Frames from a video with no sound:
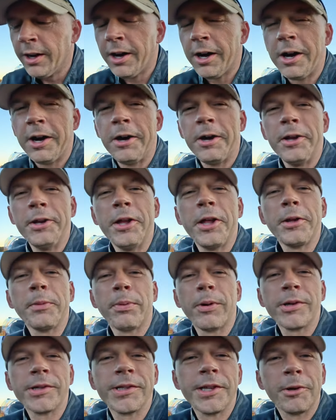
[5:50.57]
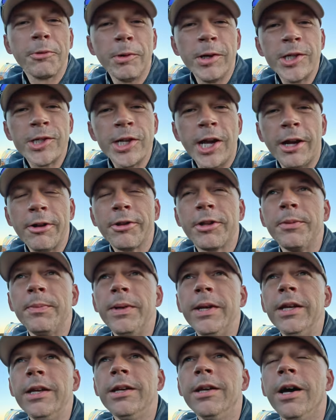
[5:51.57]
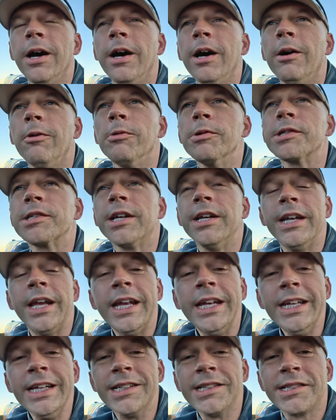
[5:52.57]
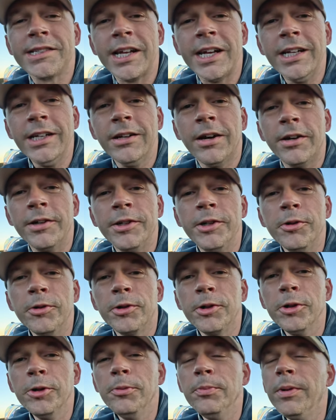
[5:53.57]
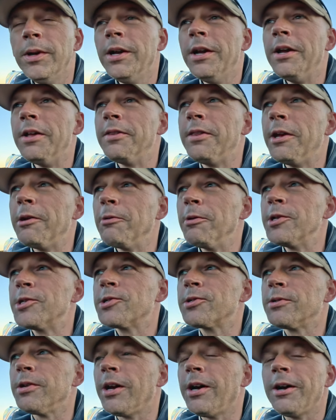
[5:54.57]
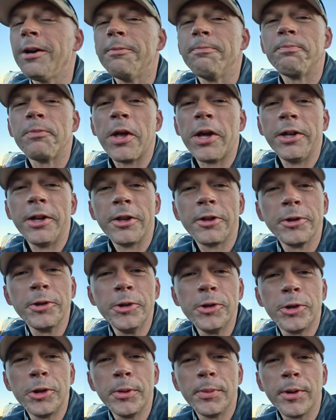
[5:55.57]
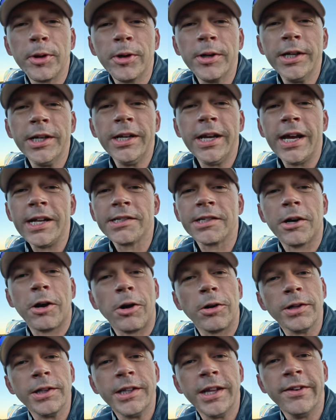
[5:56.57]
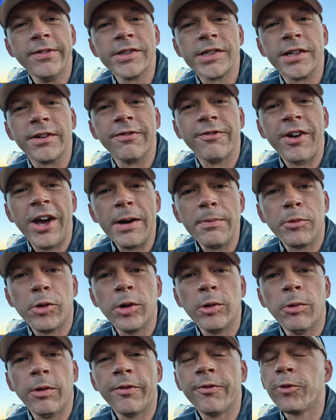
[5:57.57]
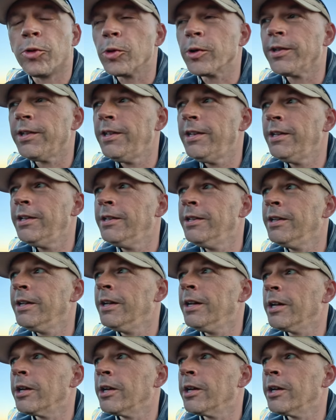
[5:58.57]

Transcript: Another person that reached out to me was Canadian Saint on YouTube. They reached another YouTuber. He has a Harley-Davidson Fatboy 114.